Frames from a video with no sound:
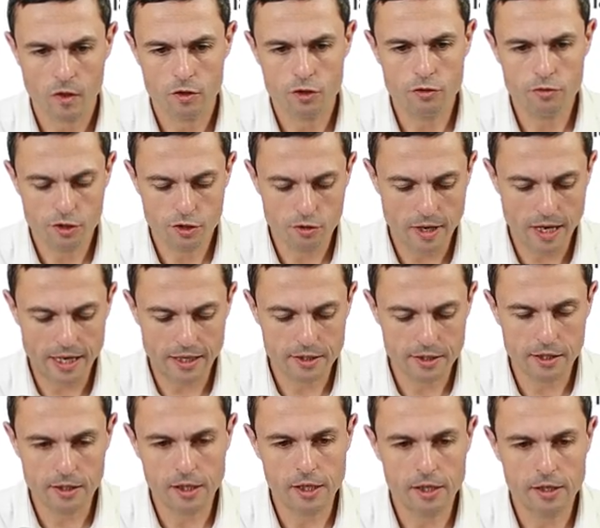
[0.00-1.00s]
Due to
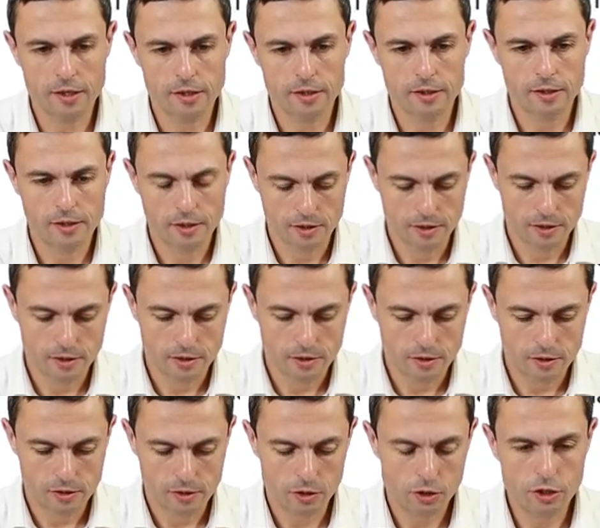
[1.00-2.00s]
accidentally
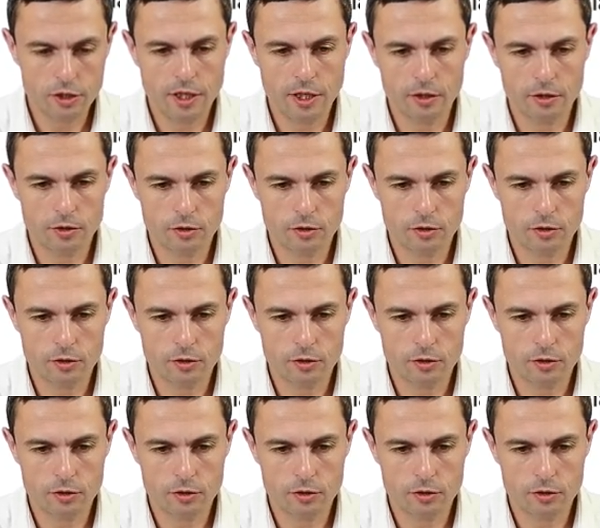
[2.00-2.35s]
cutting